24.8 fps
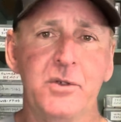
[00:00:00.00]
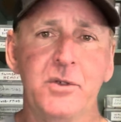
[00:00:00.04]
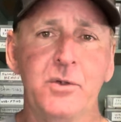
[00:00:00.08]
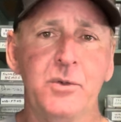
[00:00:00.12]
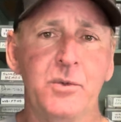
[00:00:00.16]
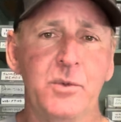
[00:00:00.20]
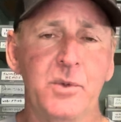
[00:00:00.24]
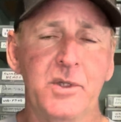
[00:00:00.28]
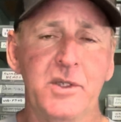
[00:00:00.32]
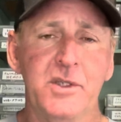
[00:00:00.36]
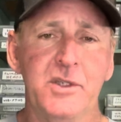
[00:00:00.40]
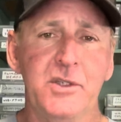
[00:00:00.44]

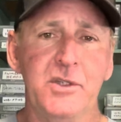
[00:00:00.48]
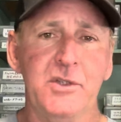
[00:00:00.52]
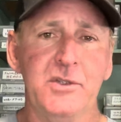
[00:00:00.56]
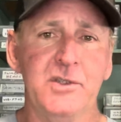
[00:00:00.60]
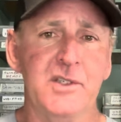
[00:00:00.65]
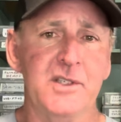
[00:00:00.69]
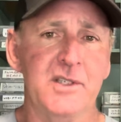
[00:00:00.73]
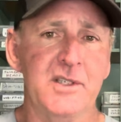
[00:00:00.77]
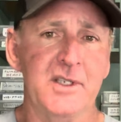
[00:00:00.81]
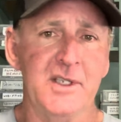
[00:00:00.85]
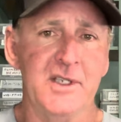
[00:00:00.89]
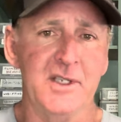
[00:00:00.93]
really use
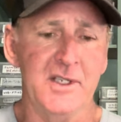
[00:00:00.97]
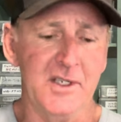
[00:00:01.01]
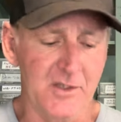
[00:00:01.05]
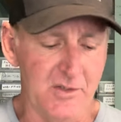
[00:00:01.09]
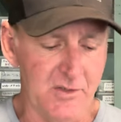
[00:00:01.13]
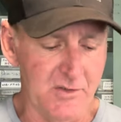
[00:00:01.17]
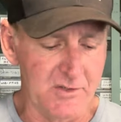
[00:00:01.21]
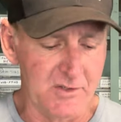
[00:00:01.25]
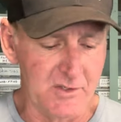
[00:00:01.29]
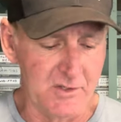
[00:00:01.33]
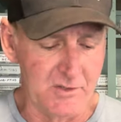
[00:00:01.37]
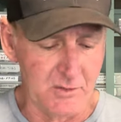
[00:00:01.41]
it in any
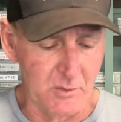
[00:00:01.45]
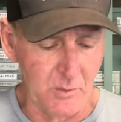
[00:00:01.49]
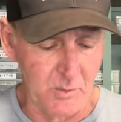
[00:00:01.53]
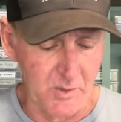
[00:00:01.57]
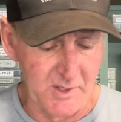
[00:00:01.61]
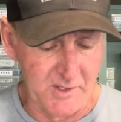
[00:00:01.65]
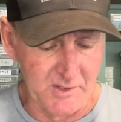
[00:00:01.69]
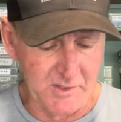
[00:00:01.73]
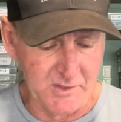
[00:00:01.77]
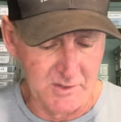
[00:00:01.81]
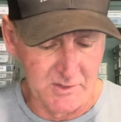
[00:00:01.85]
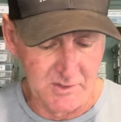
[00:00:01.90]
other
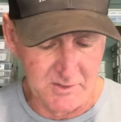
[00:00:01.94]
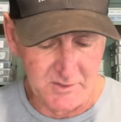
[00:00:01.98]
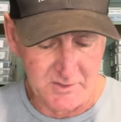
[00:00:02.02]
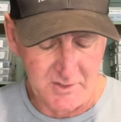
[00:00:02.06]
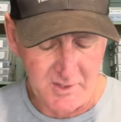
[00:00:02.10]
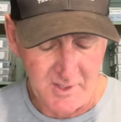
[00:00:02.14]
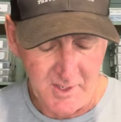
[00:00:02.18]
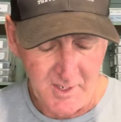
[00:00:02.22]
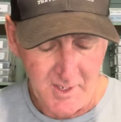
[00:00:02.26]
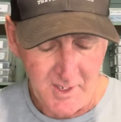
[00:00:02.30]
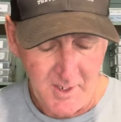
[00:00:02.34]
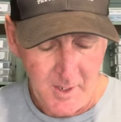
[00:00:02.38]
situations.
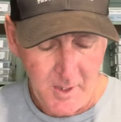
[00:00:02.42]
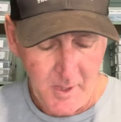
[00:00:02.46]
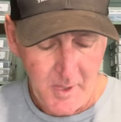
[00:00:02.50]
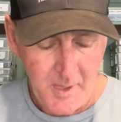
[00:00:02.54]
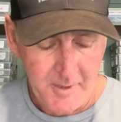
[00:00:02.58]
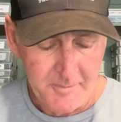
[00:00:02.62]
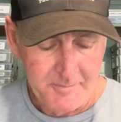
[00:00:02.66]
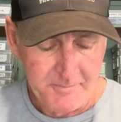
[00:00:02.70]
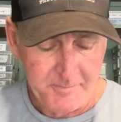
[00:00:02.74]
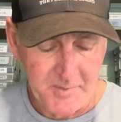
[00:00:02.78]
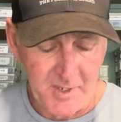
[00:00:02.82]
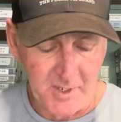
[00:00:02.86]

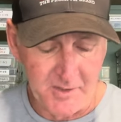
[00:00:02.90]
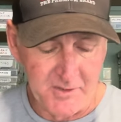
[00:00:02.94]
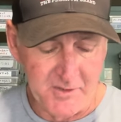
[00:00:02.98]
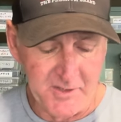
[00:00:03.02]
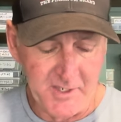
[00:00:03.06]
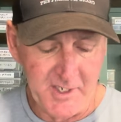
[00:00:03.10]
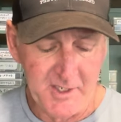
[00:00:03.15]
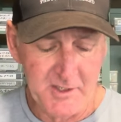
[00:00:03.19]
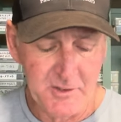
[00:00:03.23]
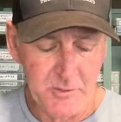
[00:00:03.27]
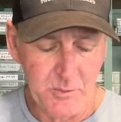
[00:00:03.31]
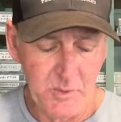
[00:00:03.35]
Now the
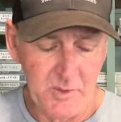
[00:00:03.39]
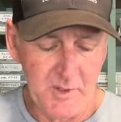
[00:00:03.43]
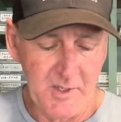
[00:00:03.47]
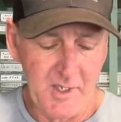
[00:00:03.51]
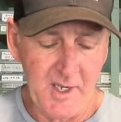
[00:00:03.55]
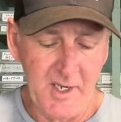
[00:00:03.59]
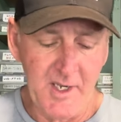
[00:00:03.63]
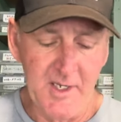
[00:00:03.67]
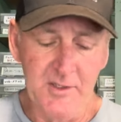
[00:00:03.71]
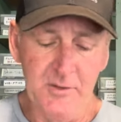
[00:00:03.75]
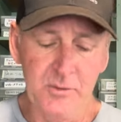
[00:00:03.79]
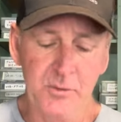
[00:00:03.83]
next one,
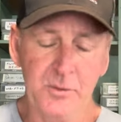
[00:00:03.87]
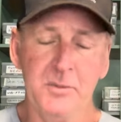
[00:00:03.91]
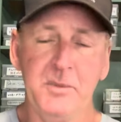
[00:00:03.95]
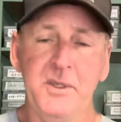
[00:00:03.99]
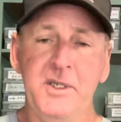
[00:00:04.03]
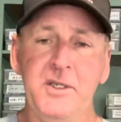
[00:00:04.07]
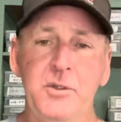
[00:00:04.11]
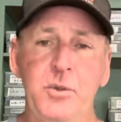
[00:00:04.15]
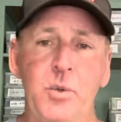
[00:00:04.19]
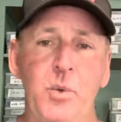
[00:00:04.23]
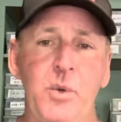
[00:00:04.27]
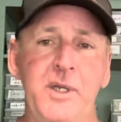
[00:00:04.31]
guys, would
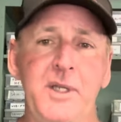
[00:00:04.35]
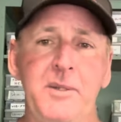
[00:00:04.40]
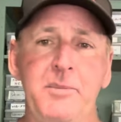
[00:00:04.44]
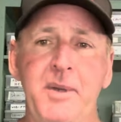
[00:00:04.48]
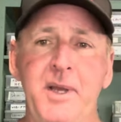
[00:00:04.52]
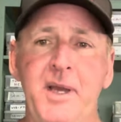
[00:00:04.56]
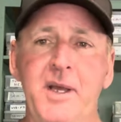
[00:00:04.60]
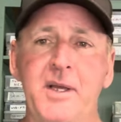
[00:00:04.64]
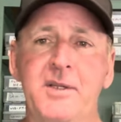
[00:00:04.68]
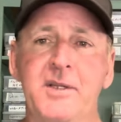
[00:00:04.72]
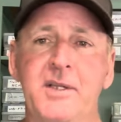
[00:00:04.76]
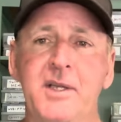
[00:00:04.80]
be 20
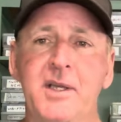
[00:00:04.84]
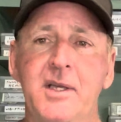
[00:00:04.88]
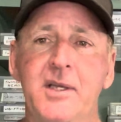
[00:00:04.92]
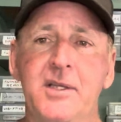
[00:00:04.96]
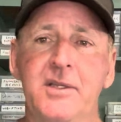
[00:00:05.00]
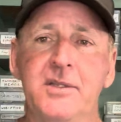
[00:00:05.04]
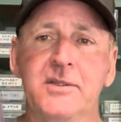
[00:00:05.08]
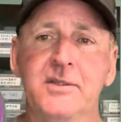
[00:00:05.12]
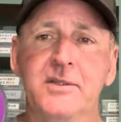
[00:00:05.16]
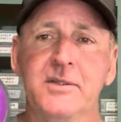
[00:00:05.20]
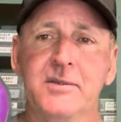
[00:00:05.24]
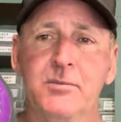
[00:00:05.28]
pound
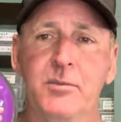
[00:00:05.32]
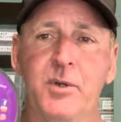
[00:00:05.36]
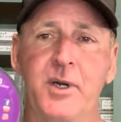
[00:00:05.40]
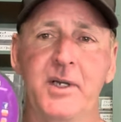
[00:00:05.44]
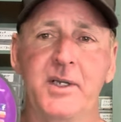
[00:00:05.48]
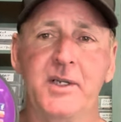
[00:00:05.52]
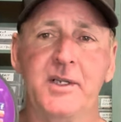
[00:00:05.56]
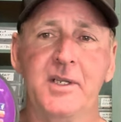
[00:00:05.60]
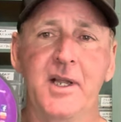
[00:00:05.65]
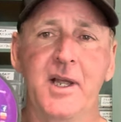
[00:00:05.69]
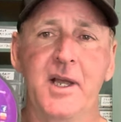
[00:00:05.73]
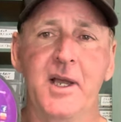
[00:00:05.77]
test
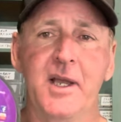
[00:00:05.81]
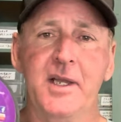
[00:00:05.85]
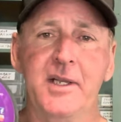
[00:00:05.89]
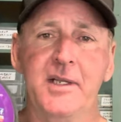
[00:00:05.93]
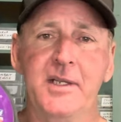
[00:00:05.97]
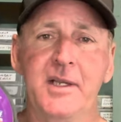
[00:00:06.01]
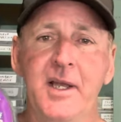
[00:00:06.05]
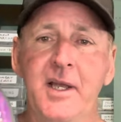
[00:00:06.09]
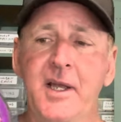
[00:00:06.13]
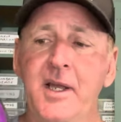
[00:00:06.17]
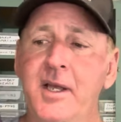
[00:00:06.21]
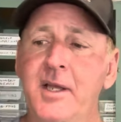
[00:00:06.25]
braided
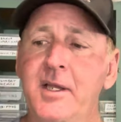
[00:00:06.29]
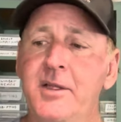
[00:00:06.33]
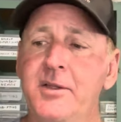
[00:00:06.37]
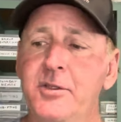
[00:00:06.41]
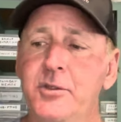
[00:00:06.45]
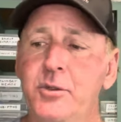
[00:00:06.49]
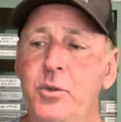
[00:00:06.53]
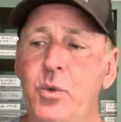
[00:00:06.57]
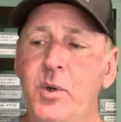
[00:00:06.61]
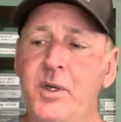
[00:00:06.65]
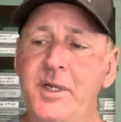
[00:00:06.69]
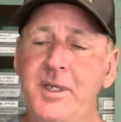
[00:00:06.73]
line.
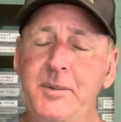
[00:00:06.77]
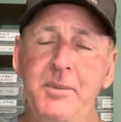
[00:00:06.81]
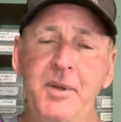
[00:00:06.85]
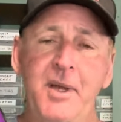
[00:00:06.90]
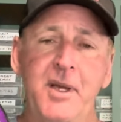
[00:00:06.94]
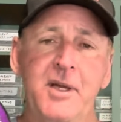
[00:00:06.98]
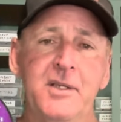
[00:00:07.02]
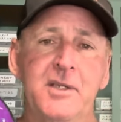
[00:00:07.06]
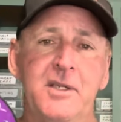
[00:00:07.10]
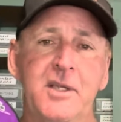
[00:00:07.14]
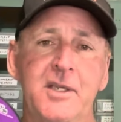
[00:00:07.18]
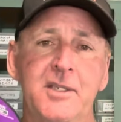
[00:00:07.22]
The 20
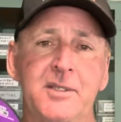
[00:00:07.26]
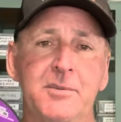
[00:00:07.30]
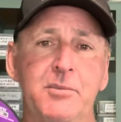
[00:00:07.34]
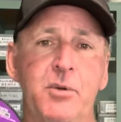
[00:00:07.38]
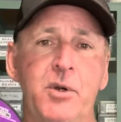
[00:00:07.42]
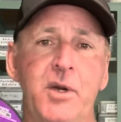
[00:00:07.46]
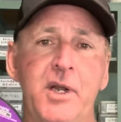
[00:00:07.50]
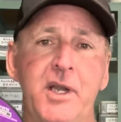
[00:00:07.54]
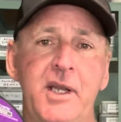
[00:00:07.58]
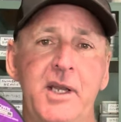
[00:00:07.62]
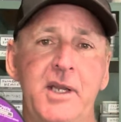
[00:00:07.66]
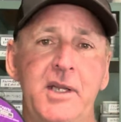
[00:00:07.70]
pound test
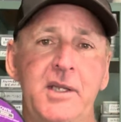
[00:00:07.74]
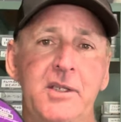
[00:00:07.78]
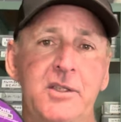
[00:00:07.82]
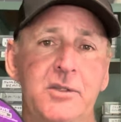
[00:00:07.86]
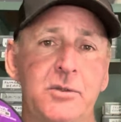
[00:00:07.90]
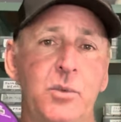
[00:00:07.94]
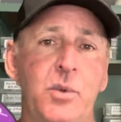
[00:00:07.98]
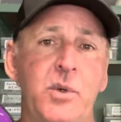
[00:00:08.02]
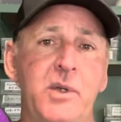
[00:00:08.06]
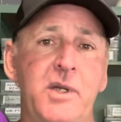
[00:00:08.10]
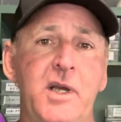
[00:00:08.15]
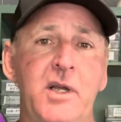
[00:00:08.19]
braid
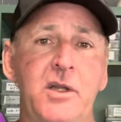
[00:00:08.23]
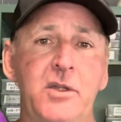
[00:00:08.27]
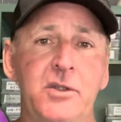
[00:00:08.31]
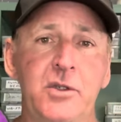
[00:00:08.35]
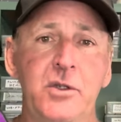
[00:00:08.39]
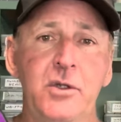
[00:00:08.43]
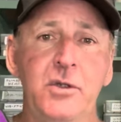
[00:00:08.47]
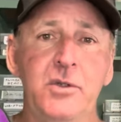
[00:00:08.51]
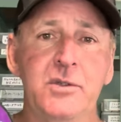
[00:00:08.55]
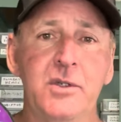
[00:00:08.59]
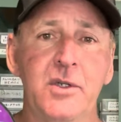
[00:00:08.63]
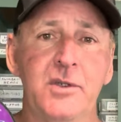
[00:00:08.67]
is what I'll
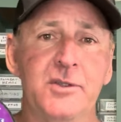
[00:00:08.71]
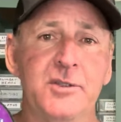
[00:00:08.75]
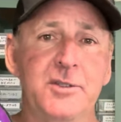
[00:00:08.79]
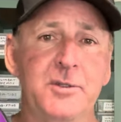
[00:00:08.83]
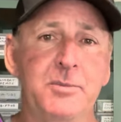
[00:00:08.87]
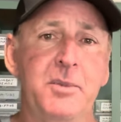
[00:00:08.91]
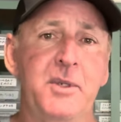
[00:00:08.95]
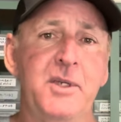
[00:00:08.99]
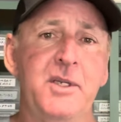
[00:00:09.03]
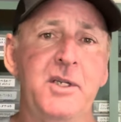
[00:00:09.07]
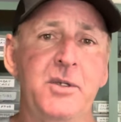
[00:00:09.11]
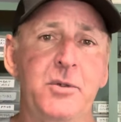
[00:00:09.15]
use on a
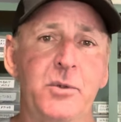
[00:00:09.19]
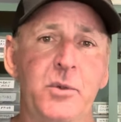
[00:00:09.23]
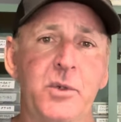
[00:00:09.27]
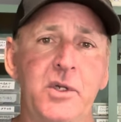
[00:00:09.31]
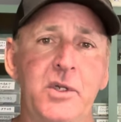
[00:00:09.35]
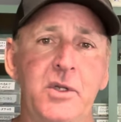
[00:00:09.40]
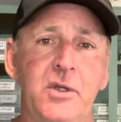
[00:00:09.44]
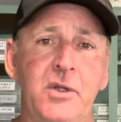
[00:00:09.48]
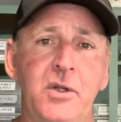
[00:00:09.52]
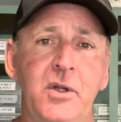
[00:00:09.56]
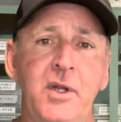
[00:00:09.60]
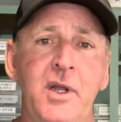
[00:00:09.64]
spinning
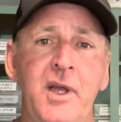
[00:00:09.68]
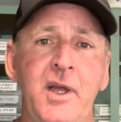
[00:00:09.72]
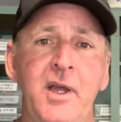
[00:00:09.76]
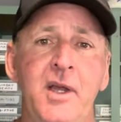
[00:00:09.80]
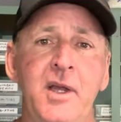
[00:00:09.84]
reel